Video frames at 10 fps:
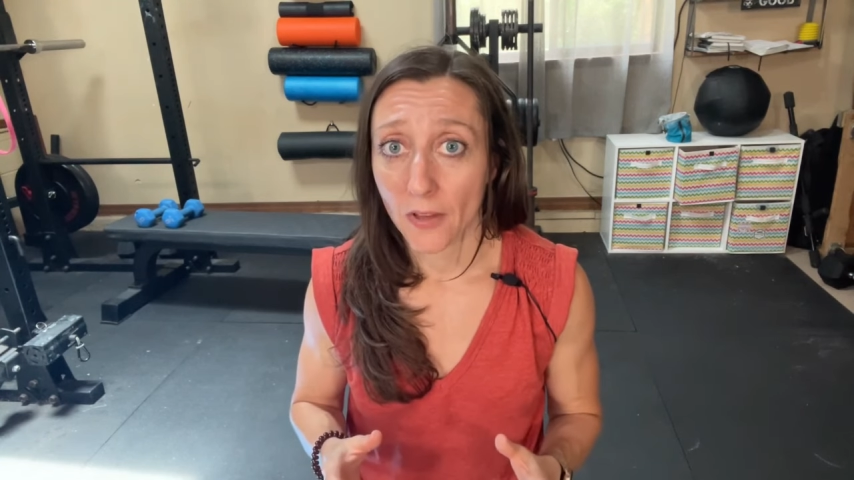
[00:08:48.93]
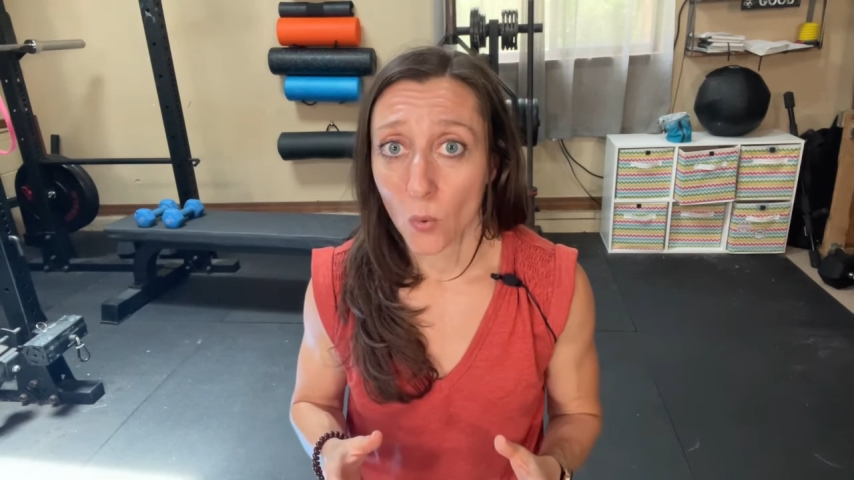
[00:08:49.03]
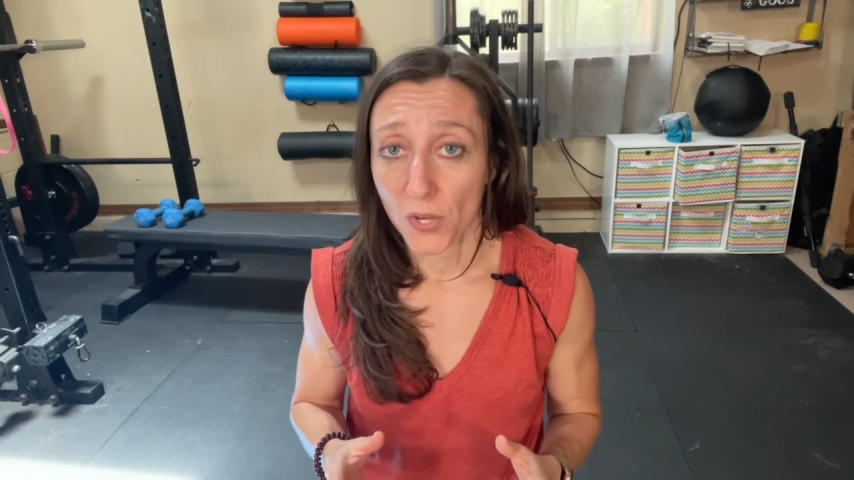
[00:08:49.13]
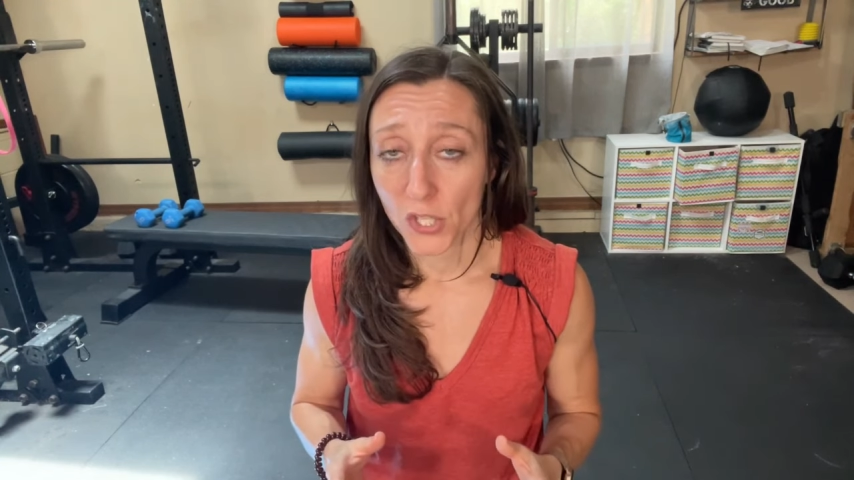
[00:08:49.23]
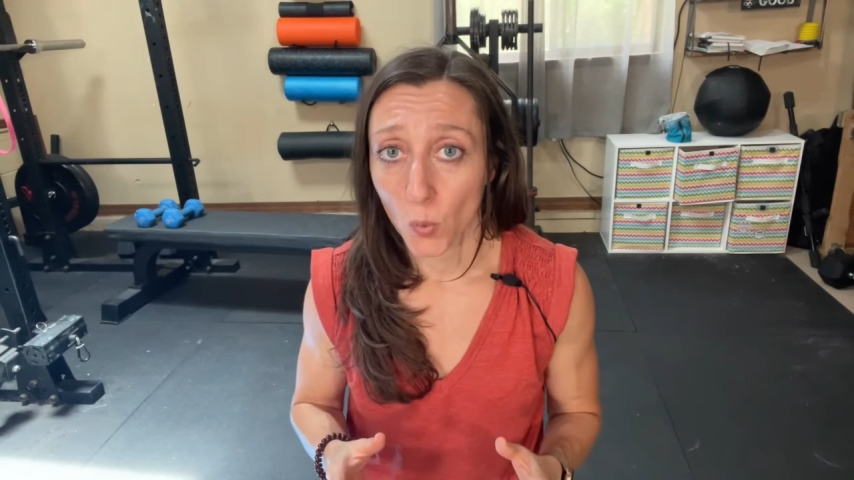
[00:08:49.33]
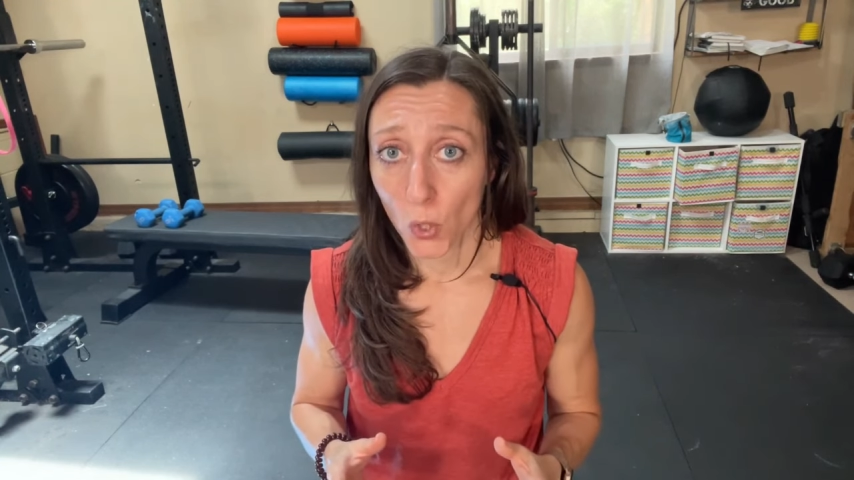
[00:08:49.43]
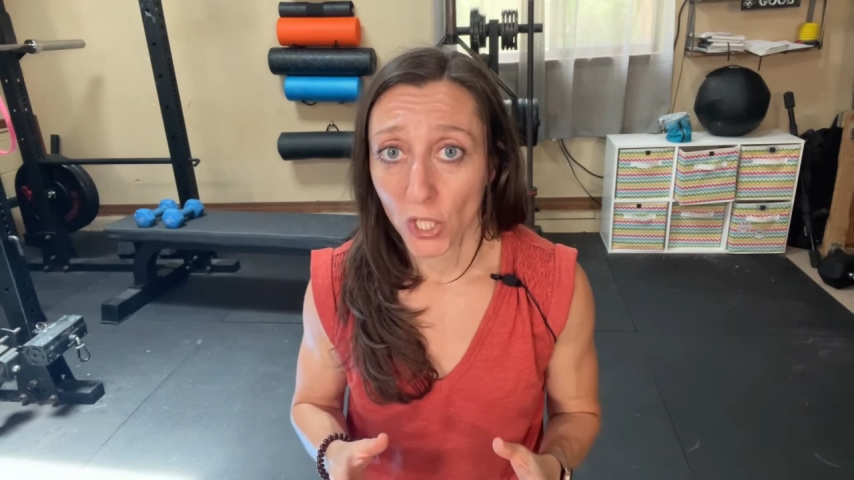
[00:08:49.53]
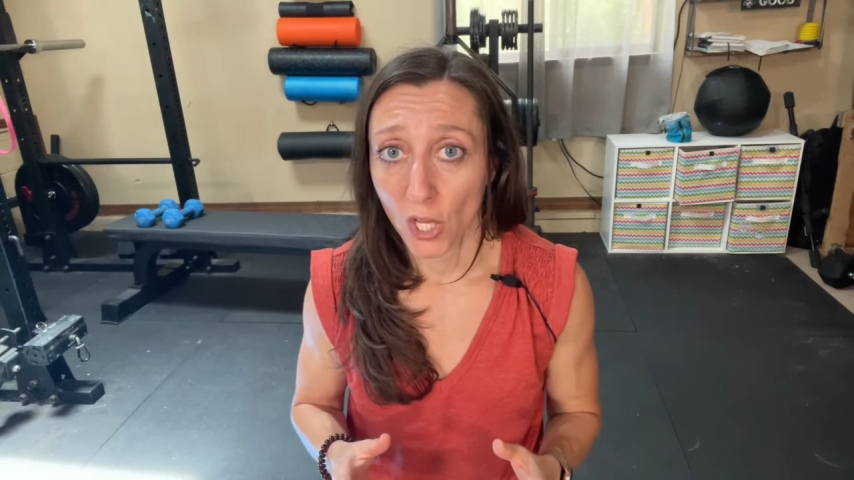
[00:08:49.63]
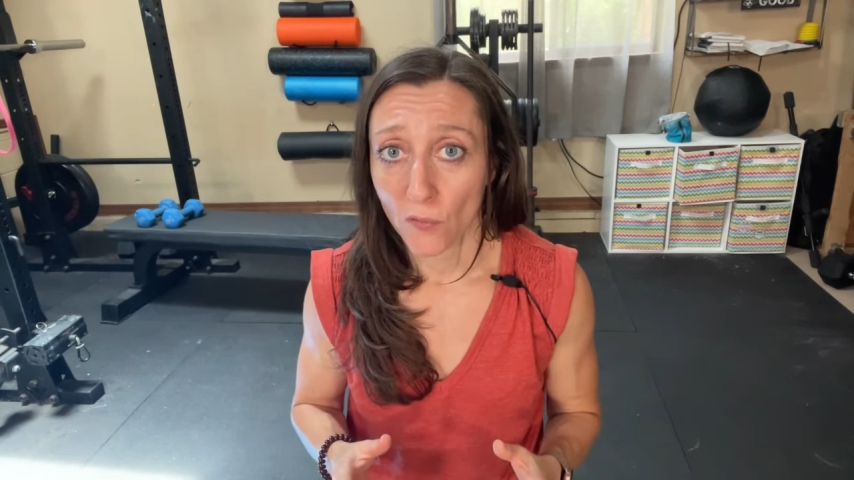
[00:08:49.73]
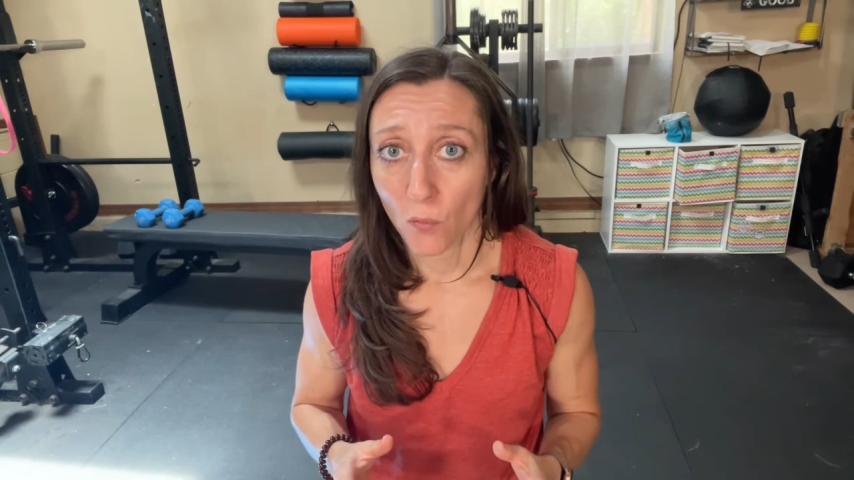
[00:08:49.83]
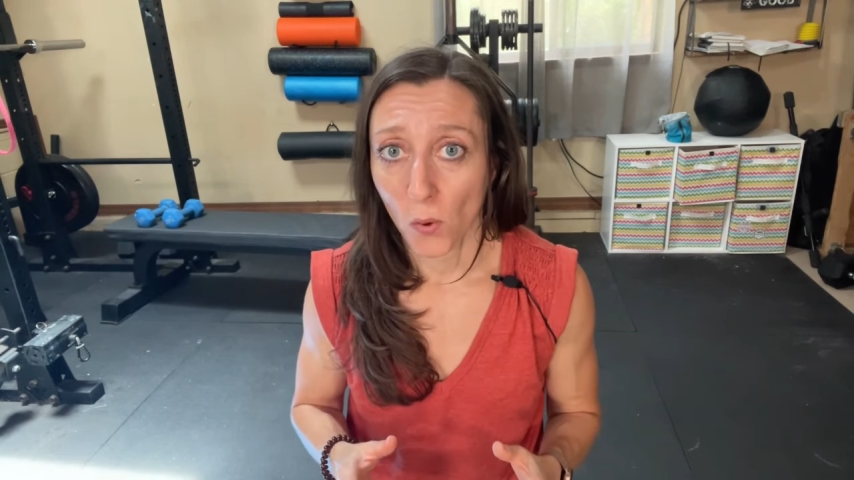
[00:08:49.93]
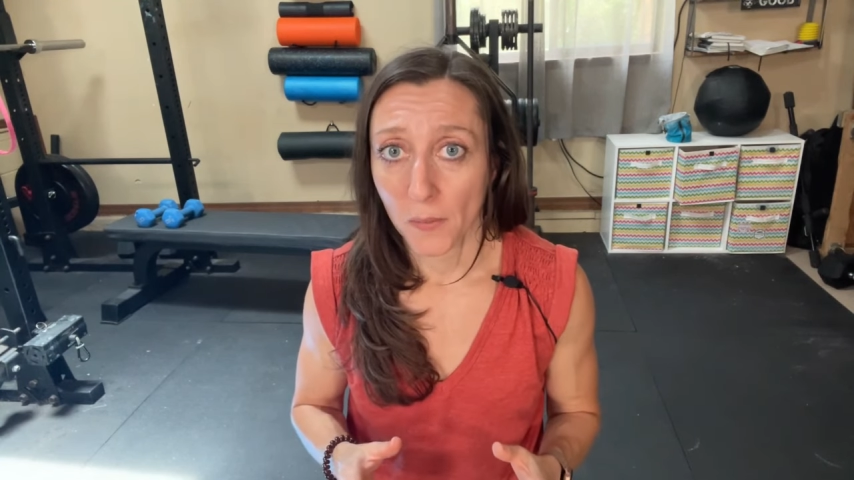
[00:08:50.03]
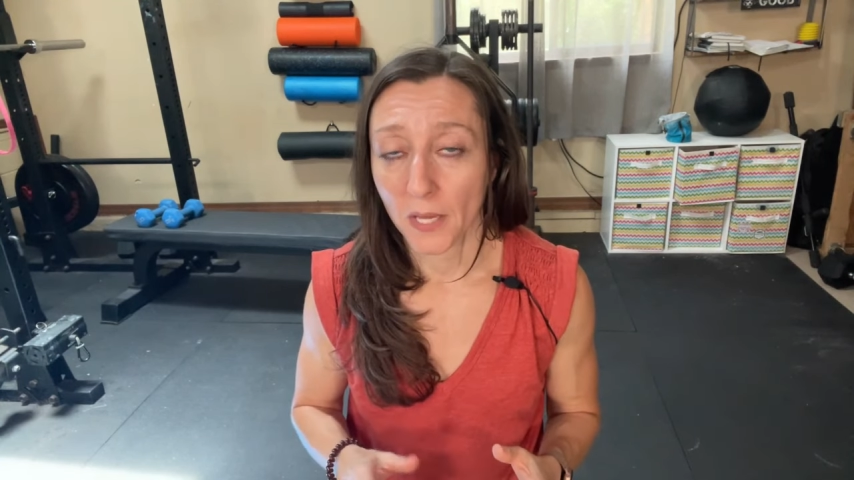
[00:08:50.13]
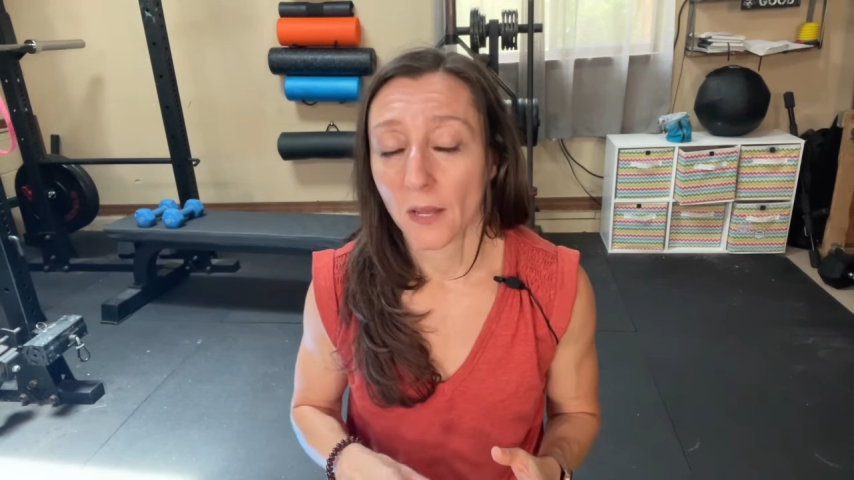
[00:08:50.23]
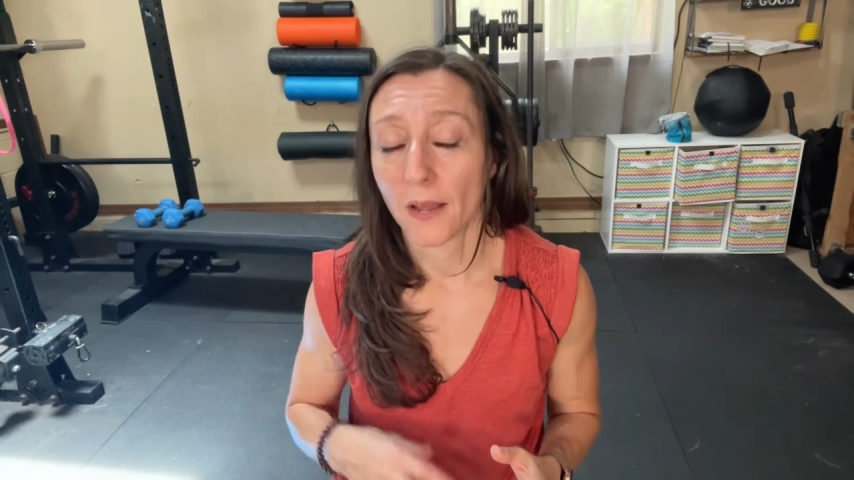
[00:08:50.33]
that wasn't working for me.